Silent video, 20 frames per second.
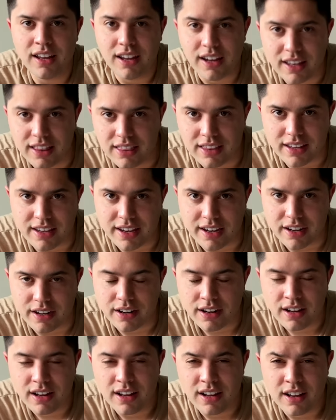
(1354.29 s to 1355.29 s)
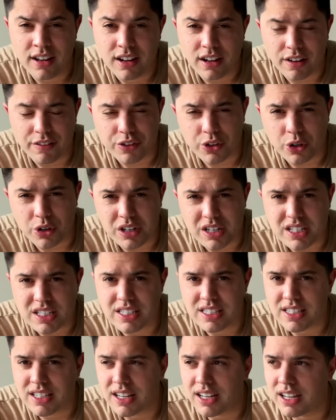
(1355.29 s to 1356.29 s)
in the year. Of
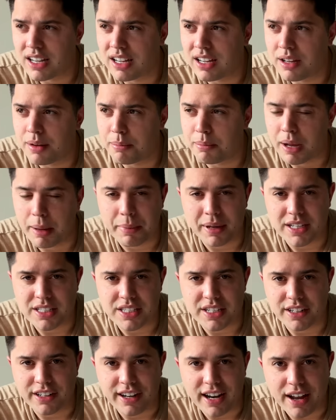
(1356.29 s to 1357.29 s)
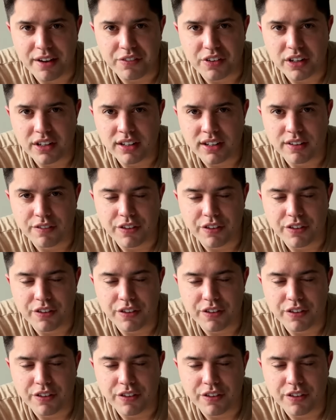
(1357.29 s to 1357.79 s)
course, my best year ever.